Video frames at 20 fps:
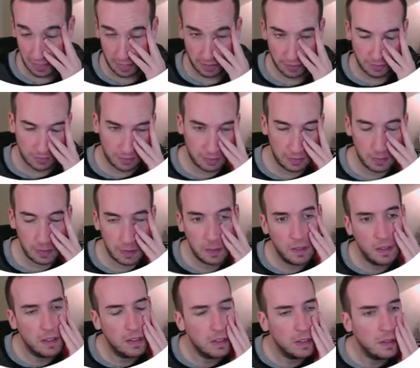that's tough.
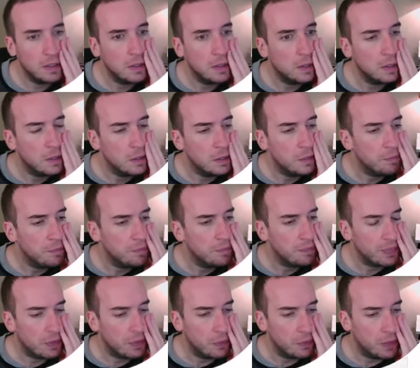
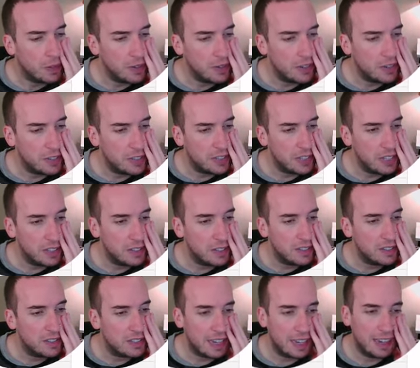What are their
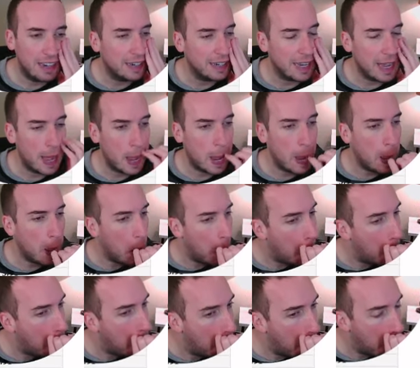sales? Ah, uh,
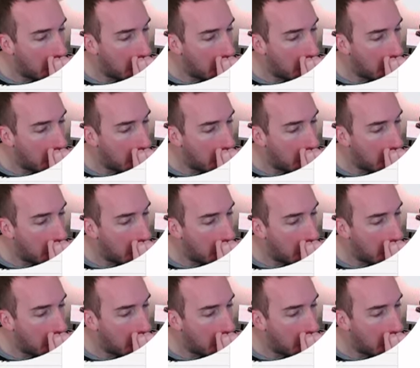yeah.